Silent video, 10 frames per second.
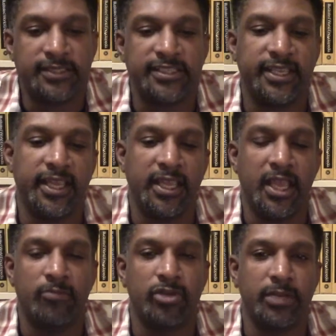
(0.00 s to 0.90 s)
Today
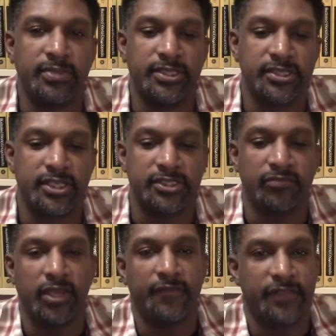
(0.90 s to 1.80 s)
I'm going to be discussing
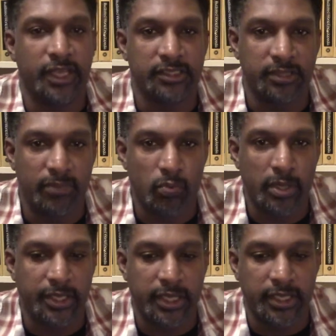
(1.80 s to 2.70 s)
red flag number
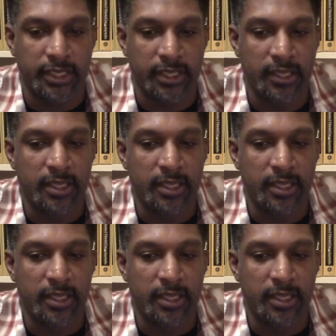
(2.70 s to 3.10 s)
180.